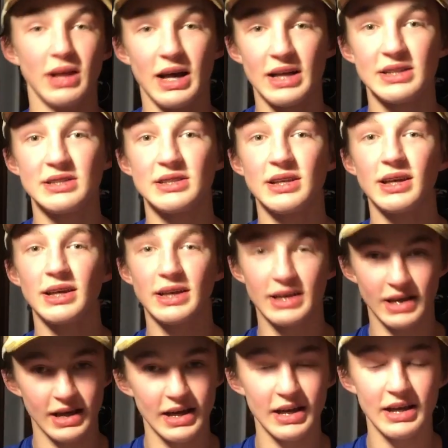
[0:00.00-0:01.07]
Let's
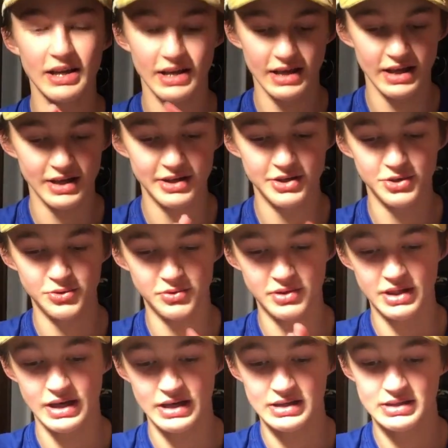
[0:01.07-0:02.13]
get into
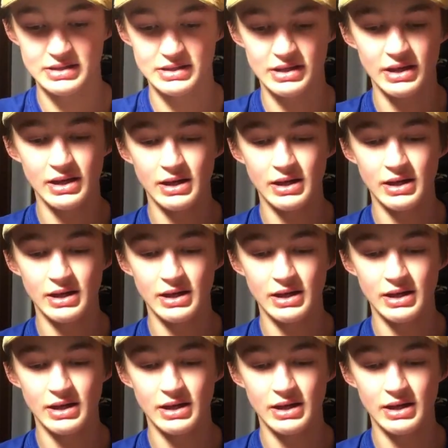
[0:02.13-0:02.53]
this.